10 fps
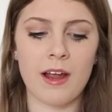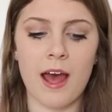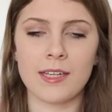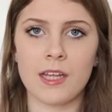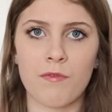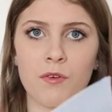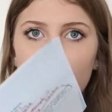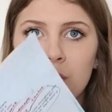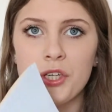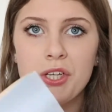and if you're
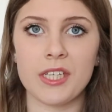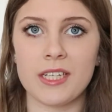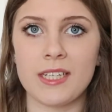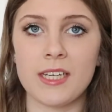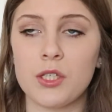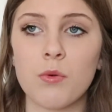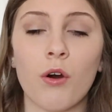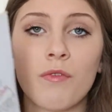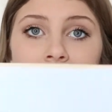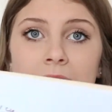doing GCSEs, you
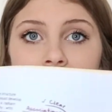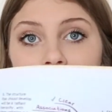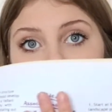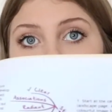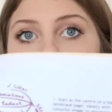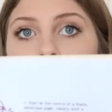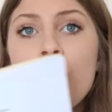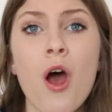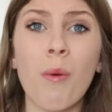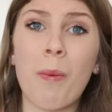obviously
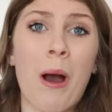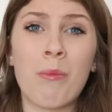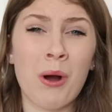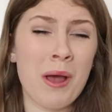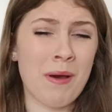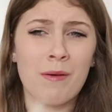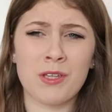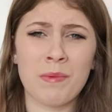know about mind maps.